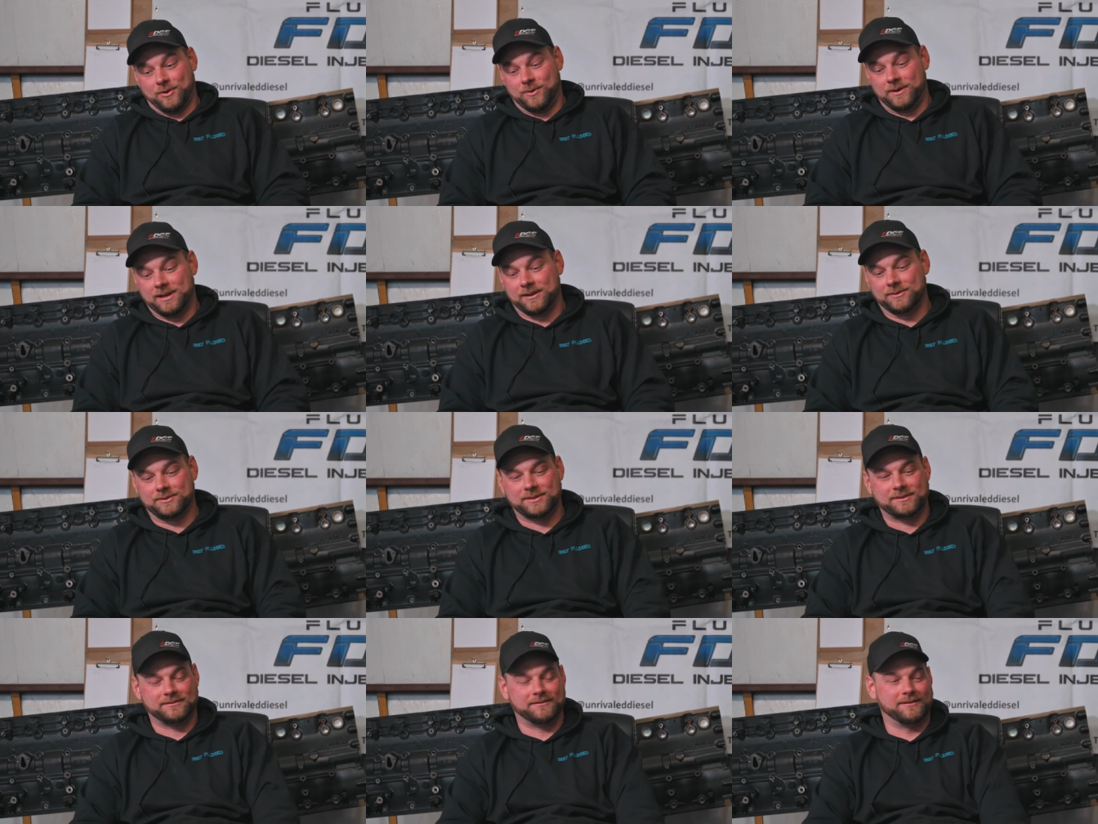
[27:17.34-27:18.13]
Who
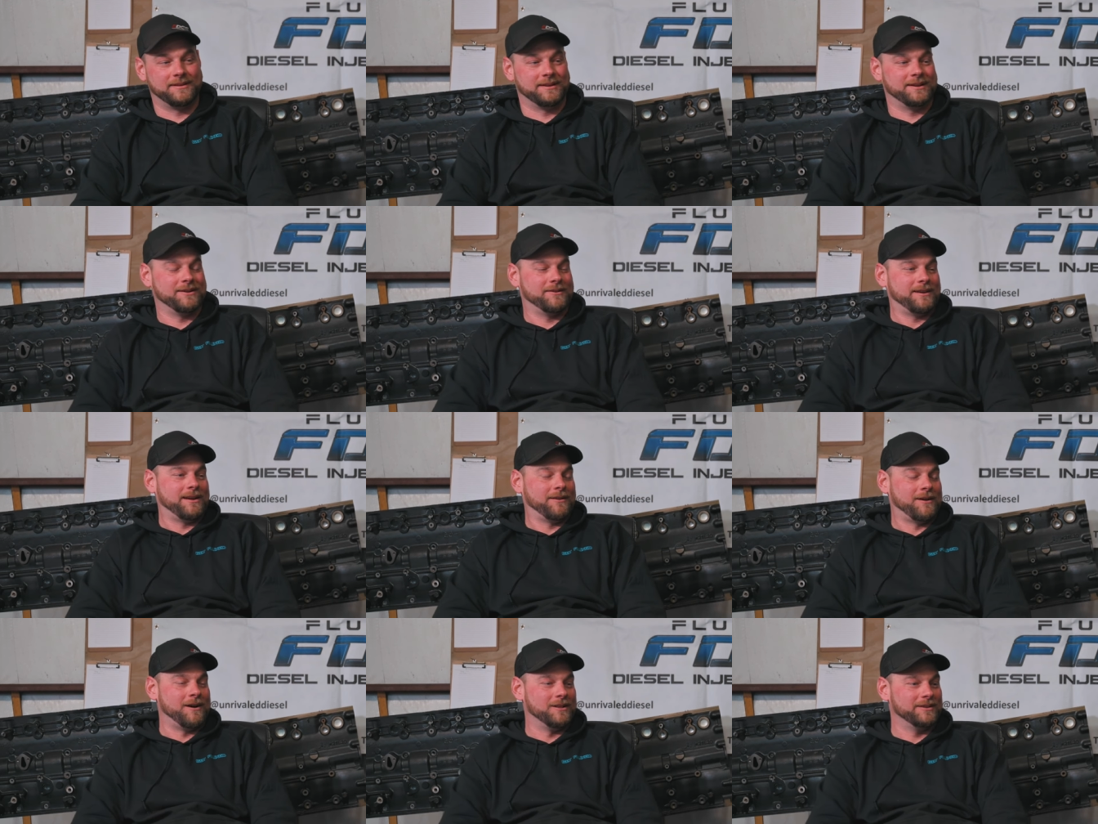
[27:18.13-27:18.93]
knows? You
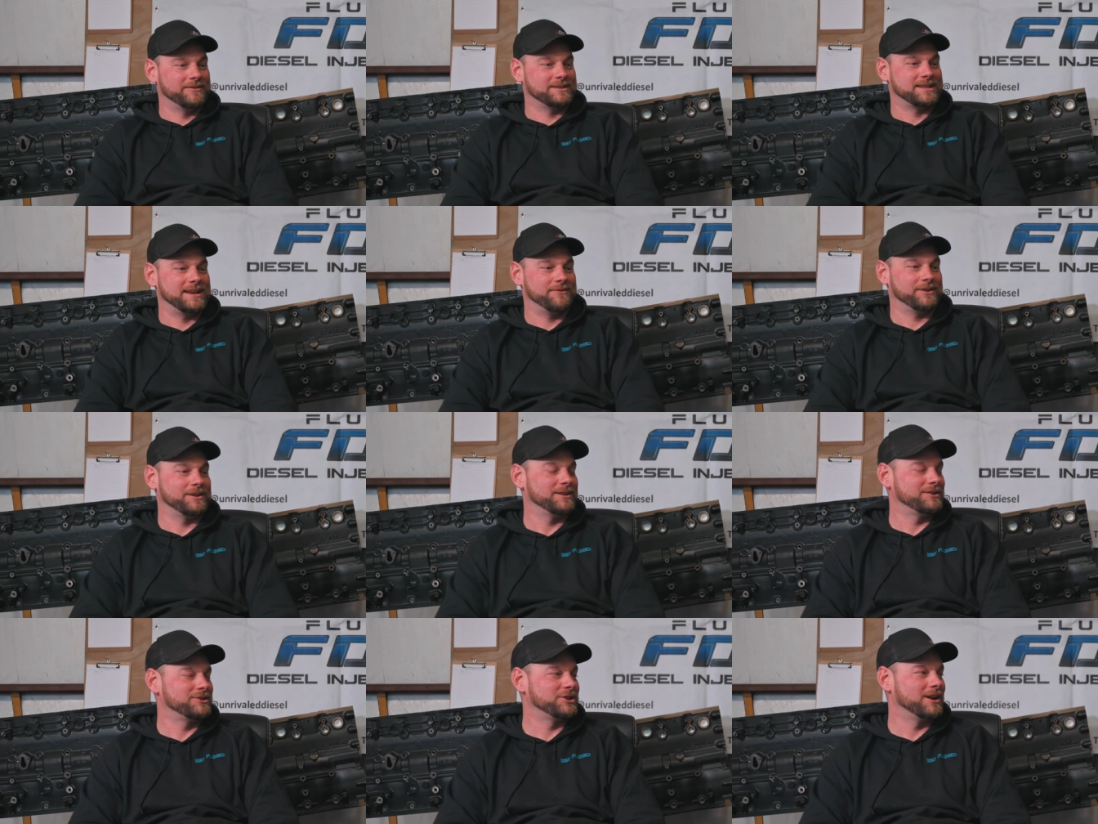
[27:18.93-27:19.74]
know, all of us have a
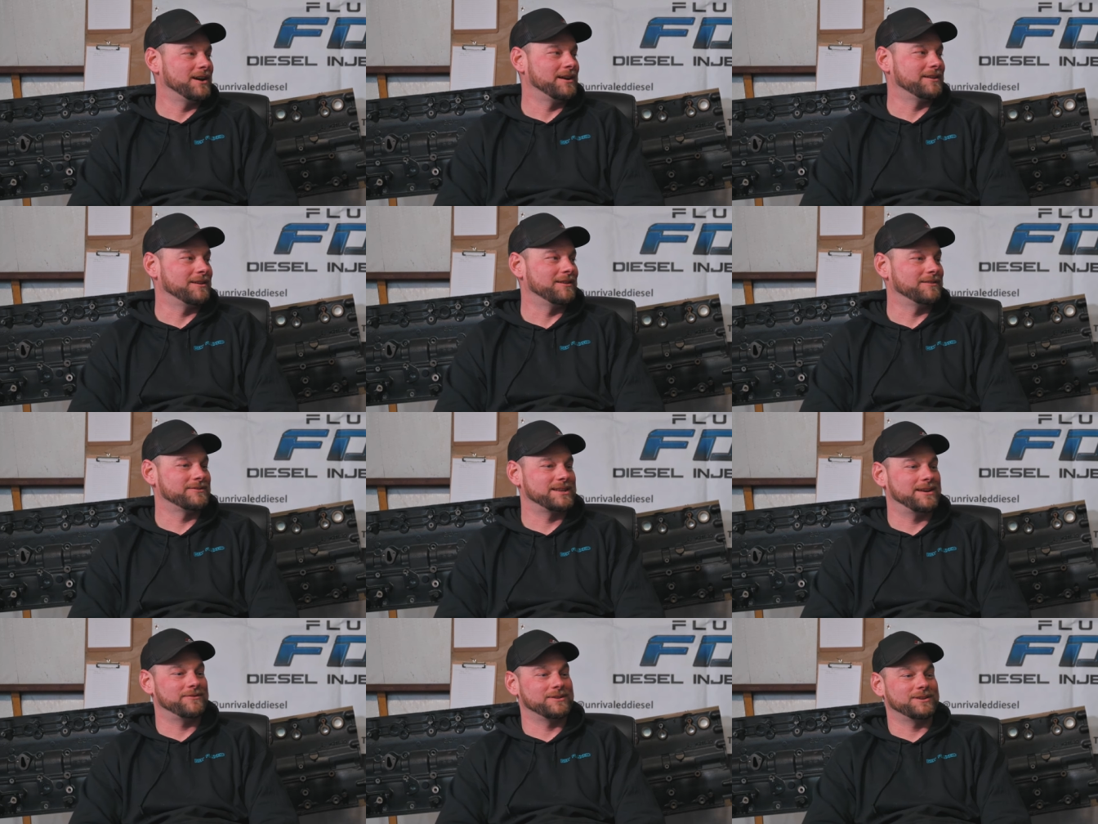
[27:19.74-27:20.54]
good shot and all of
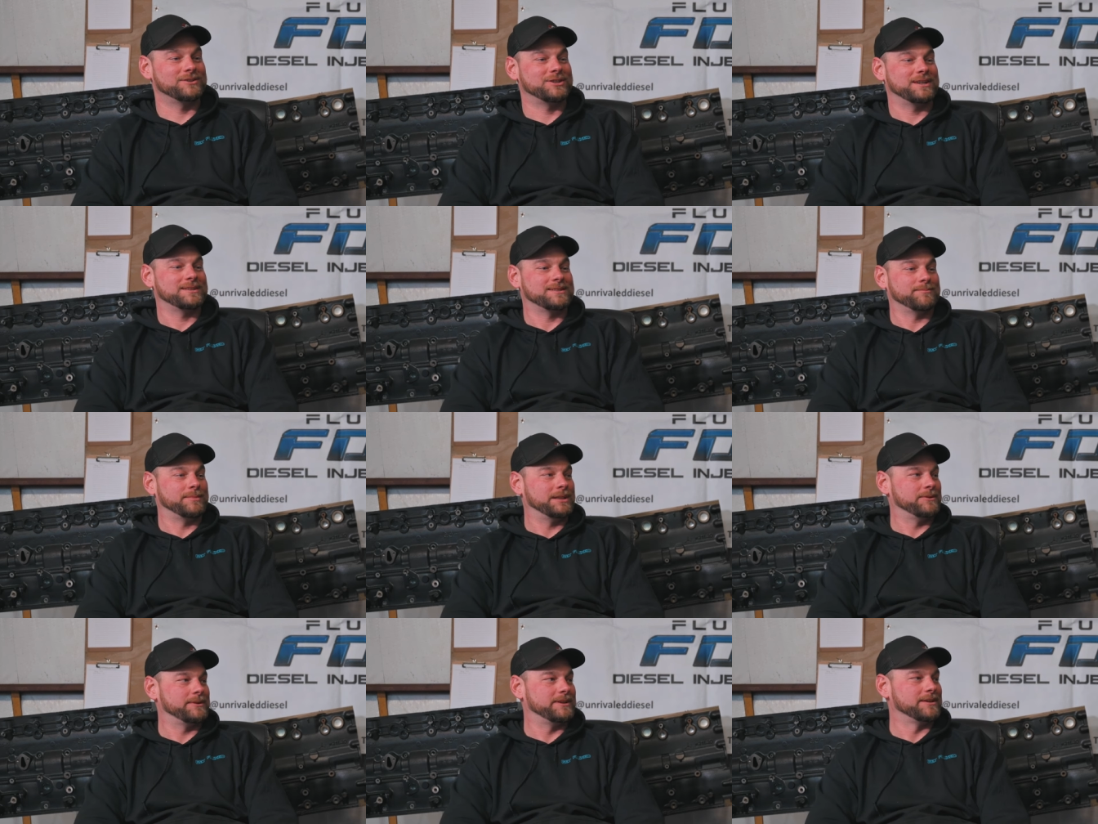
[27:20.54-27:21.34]
us have a good chance of
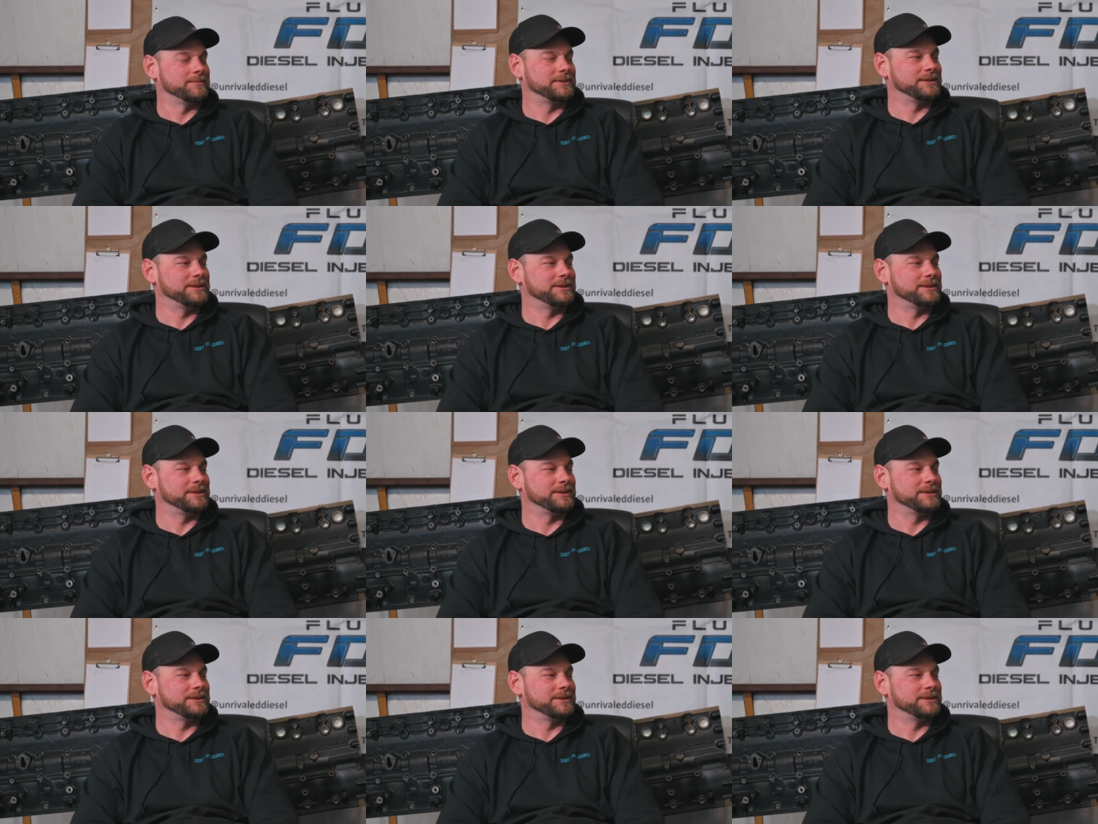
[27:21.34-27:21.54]
blowing up